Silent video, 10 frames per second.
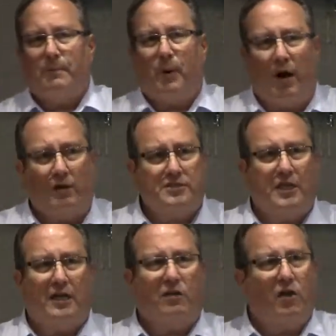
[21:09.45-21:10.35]
Paul
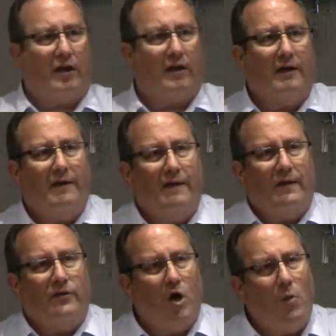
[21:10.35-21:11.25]
said, look,
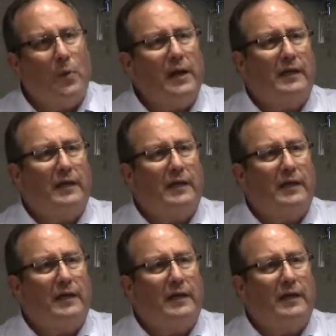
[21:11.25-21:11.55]
nobody